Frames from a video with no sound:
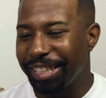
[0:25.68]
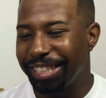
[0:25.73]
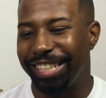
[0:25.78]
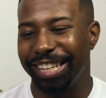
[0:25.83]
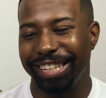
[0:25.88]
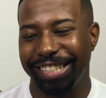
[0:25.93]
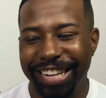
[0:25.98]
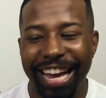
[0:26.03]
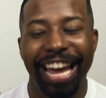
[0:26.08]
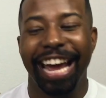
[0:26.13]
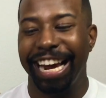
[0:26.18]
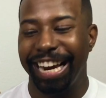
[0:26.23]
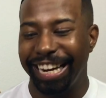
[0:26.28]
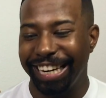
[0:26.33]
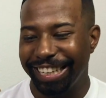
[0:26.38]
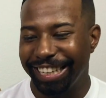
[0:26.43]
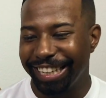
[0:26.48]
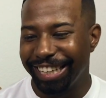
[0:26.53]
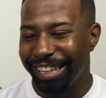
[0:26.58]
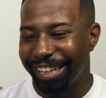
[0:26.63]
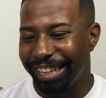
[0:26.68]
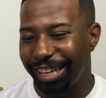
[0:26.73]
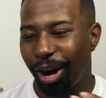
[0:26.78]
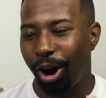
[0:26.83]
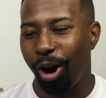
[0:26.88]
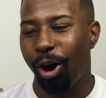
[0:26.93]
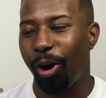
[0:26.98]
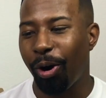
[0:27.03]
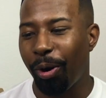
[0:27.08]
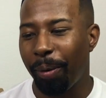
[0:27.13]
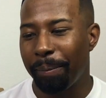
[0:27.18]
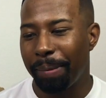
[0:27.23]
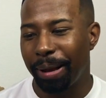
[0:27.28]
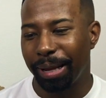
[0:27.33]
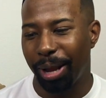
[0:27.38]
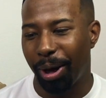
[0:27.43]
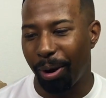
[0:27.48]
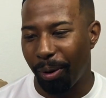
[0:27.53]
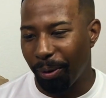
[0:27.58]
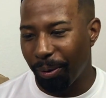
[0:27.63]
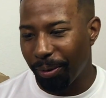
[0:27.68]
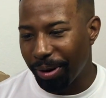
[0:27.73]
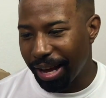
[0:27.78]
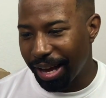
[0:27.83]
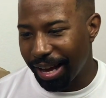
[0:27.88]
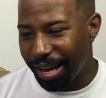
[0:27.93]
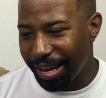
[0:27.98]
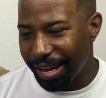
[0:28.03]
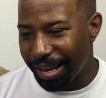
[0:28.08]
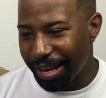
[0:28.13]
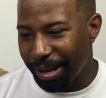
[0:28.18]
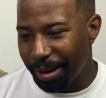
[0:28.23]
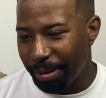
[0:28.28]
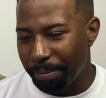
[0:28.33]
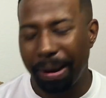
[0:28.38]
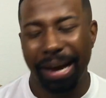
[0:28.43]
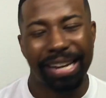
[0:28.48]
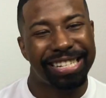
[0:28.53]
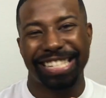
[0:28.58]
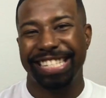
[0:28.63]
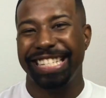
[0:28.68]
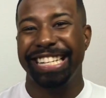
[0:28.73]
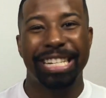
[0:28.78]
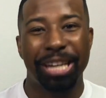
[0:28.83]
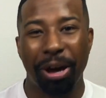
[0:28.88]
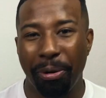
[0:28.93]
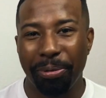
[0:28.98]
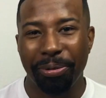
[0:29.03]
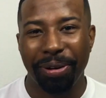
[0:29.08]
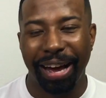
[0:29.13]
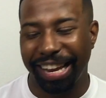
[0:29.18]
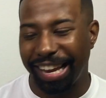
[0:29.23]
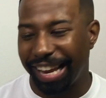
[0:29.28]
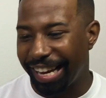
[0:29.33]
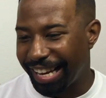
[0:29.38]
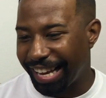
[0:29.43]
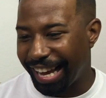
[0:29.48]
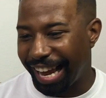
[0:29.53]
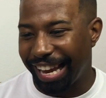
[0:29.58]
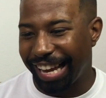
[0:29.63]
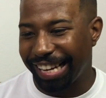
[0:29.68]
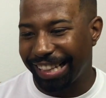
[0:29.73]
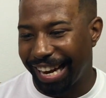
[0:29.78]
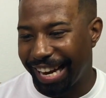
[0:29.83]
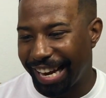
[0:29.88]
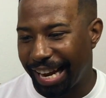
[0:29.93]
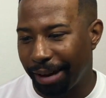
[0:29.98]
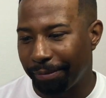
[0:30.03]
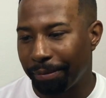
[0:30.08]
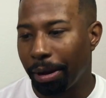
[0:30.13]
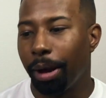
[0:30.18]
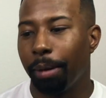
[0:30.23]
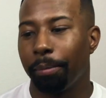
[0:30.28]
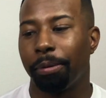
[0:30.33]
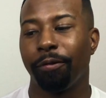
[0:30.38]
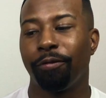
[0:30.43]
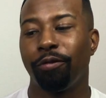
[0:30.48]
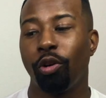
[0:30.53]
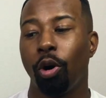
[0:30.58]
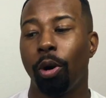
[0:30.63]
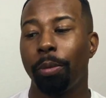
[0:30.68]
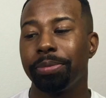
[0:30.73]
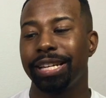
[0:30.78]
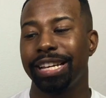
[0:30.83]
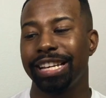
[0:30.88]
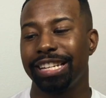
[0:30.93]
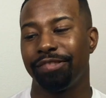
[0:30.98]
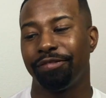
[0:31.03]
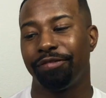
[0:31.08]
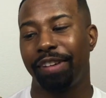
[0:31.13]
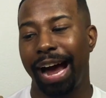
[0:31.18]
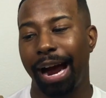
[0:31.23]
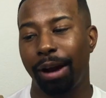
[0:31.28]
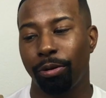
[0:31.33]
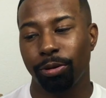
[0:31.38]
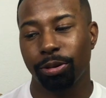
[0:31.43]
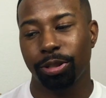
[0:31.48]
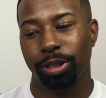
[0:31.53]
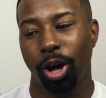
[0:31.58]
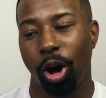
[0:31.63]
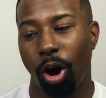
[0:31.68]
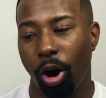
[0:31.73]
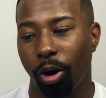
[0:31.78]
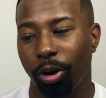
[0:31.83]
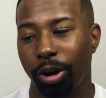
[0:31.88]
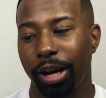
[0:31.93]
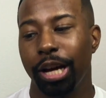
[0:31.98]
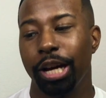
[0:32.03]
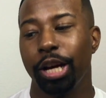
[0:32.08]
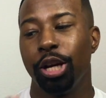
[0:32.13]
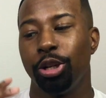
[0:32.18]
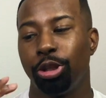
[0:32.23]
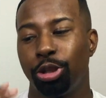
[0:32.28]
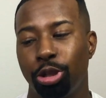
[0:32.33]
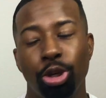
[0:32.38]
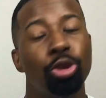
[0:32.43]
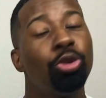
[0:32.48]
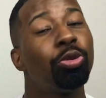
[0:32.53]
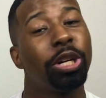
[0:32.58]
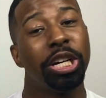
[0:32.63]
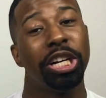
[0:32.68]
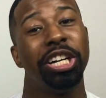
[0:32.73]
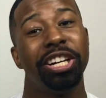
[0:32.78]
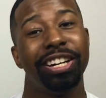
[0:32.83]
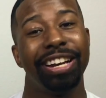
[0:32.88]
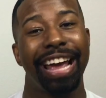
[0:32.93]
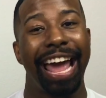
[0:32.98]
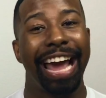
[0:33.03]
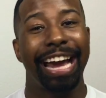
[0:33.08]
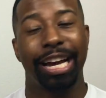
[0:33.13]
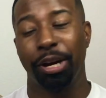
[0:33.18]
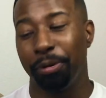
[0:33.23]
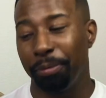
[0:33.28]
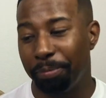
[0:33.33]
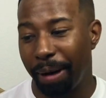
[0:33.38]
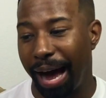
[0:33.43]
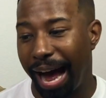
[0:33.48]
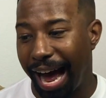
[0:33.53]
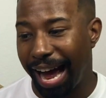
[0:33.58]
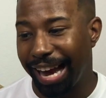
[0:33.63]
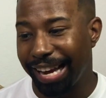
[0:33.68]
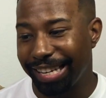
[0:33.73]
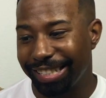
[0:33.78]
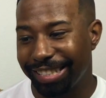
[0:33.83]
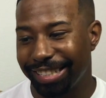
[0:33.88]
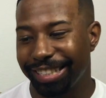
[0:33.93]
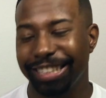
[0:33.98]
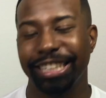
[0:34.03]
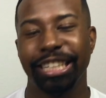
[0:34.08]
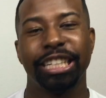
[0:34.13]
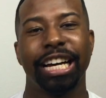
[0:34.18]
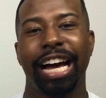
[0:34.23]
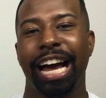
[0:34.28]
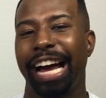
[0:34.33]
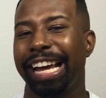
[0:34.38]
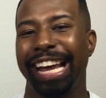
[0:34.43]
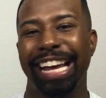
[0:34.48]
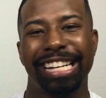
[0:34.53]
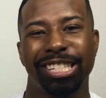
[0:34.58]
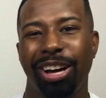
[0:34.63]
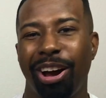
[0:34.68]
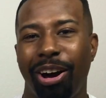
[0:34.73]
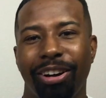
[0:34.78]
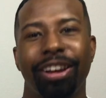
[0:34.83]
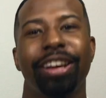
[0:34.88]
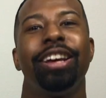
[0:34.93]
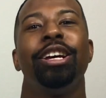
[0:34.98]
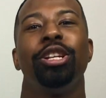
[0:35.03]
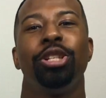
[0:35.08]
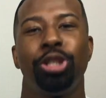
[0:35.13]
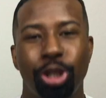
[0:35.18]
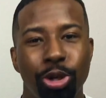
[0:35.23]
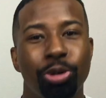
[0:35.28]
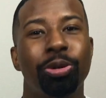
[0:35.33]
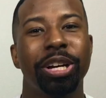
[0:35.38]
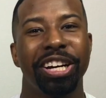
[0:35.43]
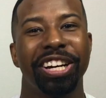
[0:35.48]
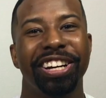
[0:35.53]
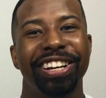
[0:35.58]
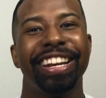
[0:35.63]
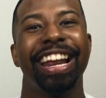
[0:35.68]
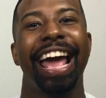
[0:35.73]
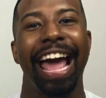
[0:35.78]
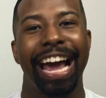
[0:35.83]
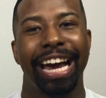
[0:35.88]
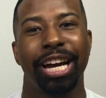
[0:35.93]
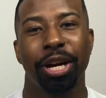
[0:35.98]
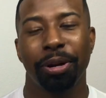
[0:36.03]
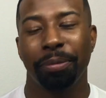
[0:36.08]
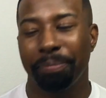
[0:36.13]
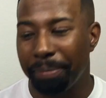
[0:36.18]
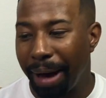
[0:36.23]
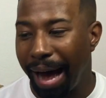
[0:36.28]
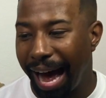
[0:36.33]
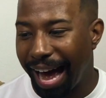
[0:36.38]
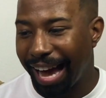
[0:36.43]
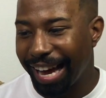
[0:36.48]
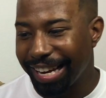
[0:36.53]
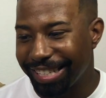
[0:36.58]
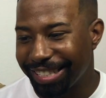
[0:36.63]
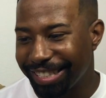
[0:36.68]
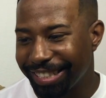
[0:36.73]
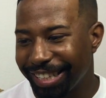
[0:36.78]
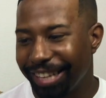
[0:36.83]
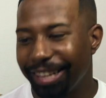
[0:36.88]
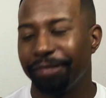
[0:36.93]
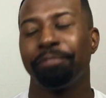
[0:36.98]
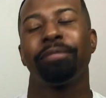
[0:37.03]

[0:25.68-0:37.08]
Today, Carl Malone Montecido, I like that name, performs his viral song, Too Good at Goodbyes. I can't talk. Too Good at Goodbyes